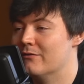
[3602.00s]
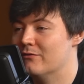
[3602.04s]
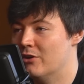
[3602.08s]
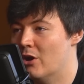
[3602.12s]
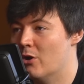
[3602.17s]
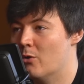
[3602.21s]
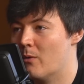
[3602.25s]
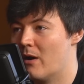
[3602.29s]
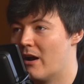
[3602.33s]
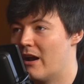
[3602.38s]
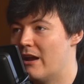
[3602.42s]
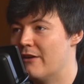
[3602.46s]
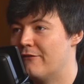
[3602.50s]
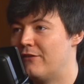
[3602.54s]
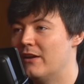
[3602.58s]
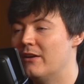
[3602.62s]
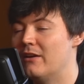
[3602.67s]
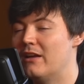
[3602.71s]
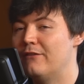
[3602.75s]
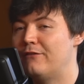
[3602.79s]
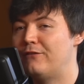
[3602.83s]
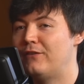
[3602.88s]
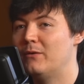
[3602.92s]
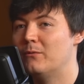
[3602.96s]
of nowhere. If
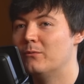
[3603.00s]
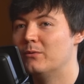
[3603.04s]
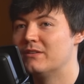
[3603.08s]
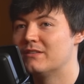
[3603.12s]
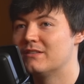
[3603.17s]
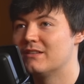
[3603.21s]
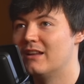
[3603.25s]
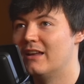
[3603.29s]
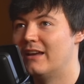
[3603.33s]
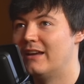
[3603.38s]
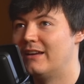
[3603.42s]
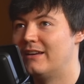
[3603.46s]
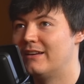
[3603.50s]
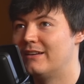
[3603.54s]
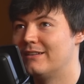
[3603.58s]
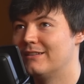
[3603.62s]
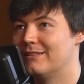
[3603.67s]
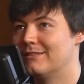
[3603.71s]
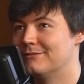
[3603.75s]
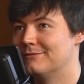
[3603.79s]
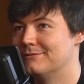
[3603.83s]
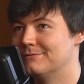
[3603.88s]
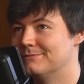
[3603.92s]
it was like,